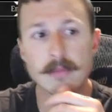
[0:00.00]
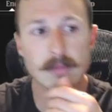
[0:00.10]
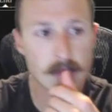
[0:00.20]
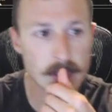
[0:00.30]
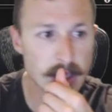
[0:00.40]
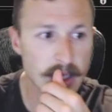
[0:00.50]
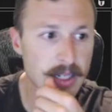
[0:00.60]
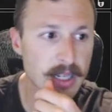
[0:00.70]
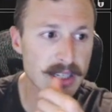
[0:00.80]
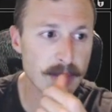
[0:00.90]
It's gonna
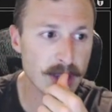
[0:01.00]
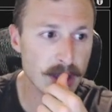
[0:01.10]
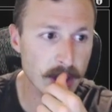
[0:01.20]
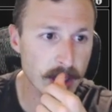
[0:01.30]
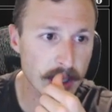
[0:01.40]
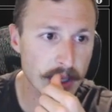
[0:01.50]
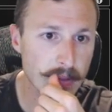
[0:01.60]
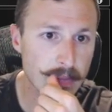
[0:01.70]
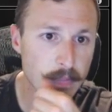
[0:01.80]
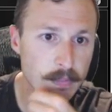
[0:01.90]
take something good here.
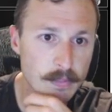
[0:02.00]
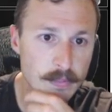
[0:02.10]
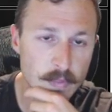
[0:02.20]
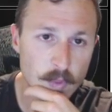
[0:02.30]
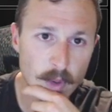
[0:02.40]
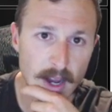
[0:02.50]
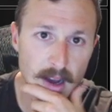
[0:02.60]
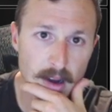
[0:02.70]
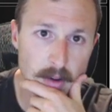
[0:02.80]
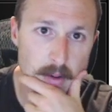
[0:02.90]

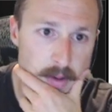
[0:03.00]
Wow.